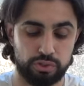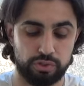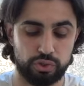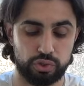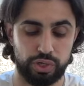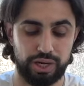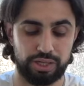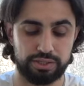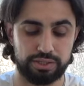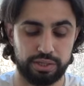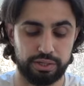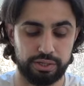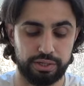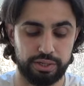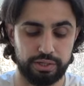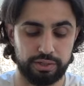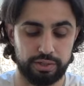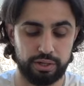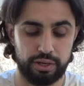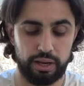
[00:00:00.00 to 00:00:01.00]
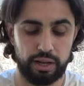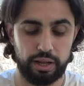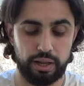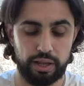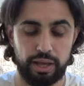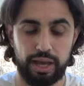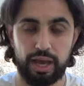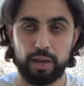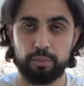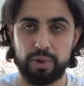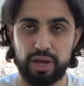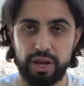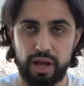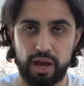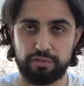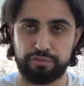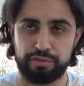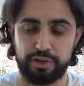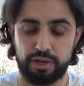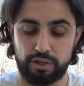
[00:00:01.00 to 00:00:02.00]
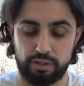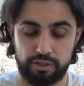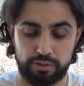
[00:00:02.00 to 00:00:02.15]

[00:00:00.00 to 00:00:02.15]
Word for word: translated it, and manafi',